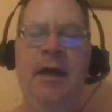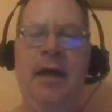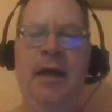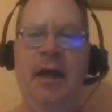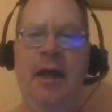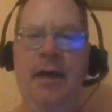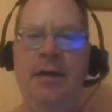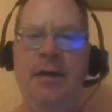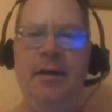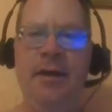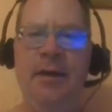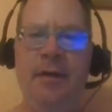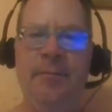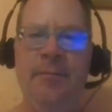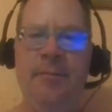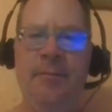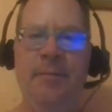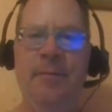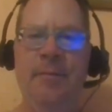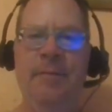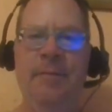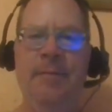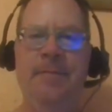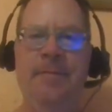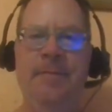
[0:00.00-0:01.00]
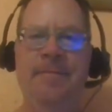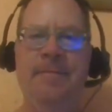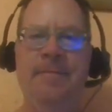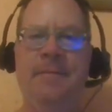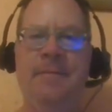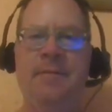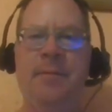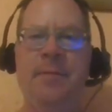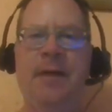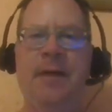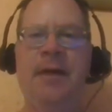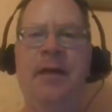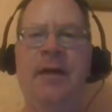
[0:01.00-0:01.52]
I ended up
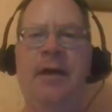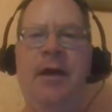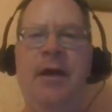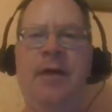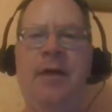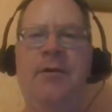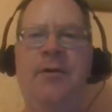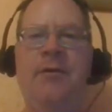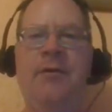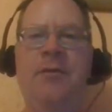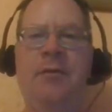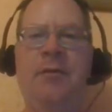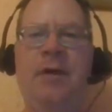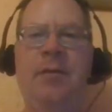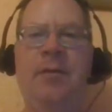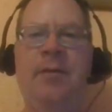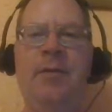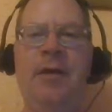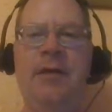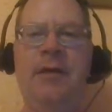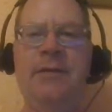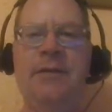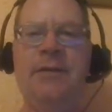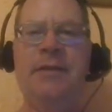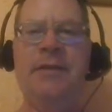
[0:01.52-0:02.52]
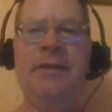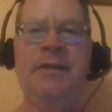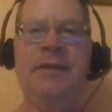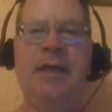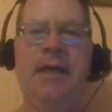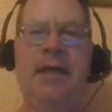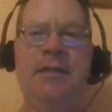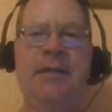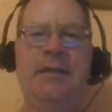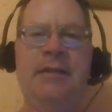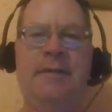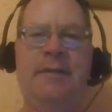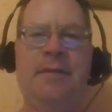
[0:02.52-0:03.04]
spending $120 in a
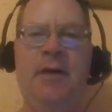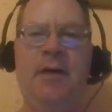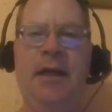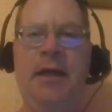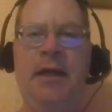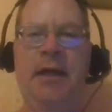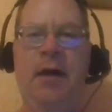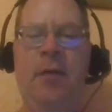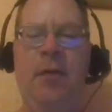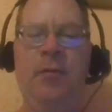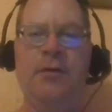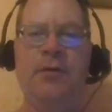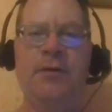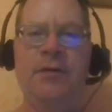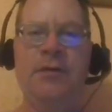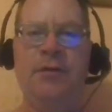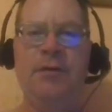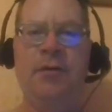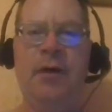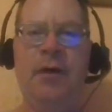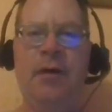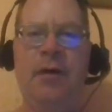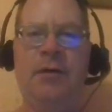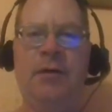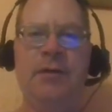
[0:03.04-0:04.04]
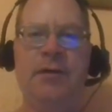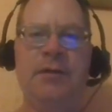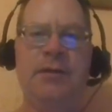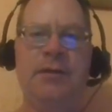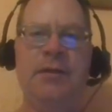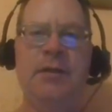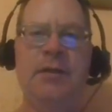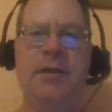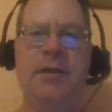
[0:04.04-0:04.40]
taxi for like almost 2 hours